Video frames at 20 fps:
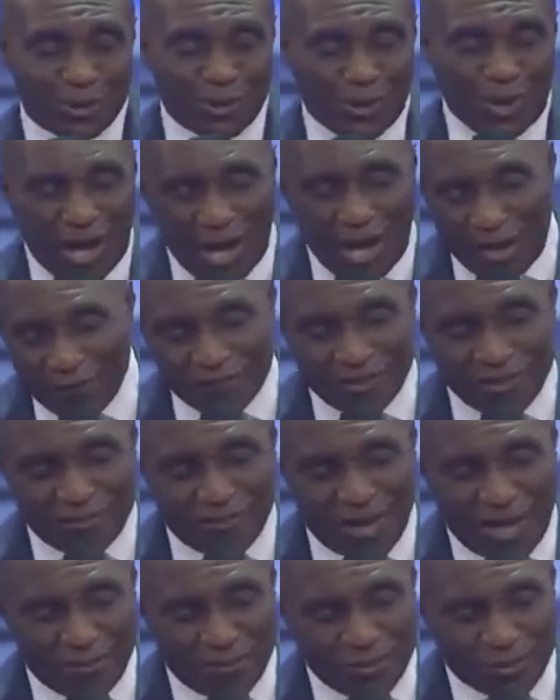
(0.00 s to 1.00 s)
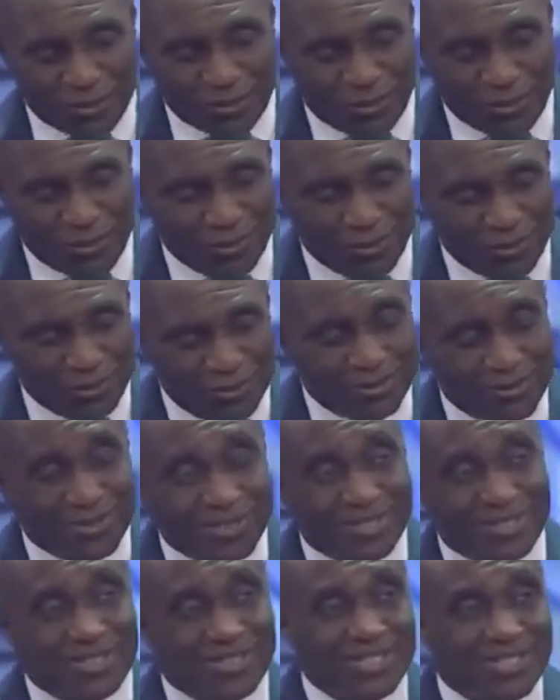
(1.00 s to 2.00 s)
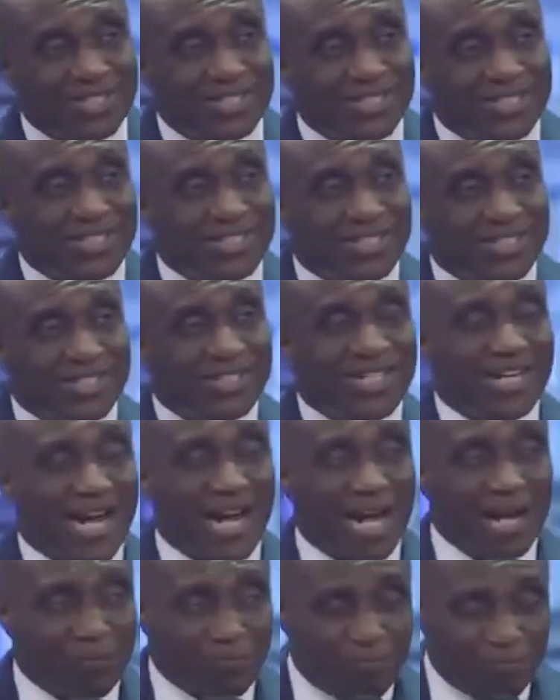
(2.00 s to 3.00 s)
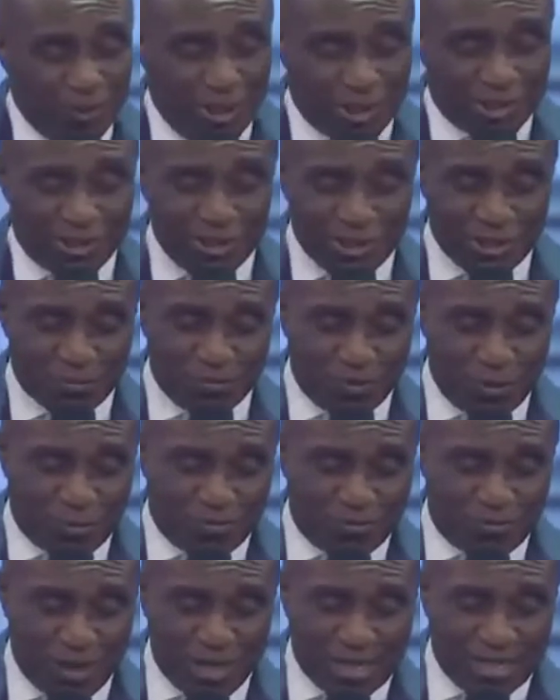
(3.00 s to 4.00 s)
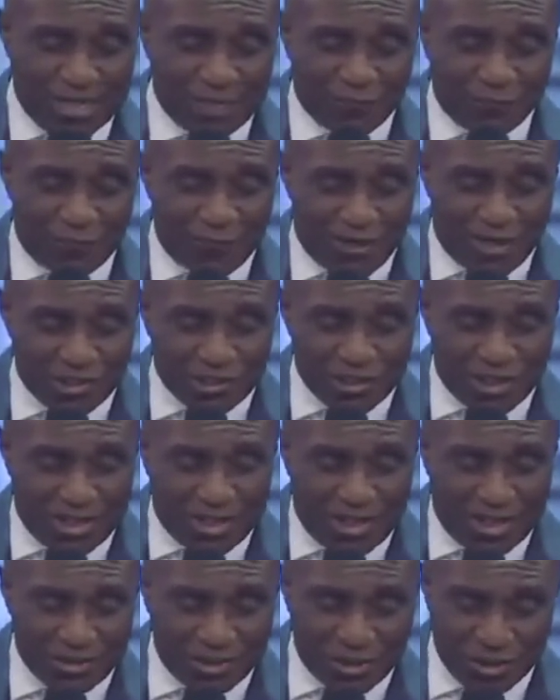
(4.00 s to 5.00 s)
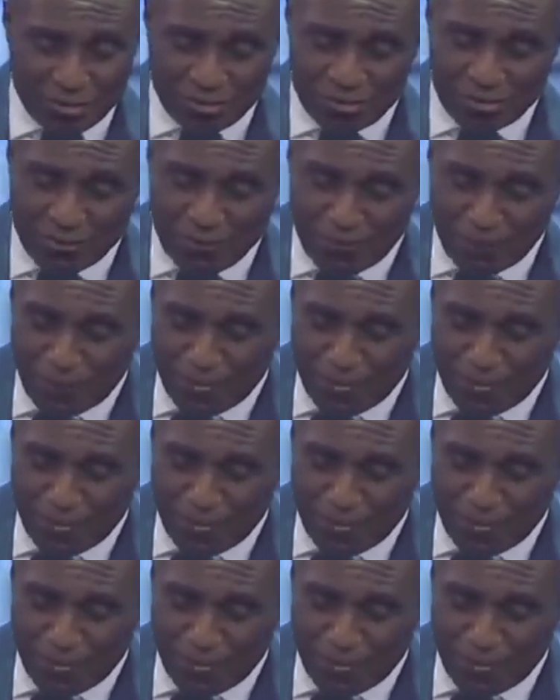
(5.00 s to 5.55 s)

So after Bible school, I picked his book, Breaking Financial Hardship,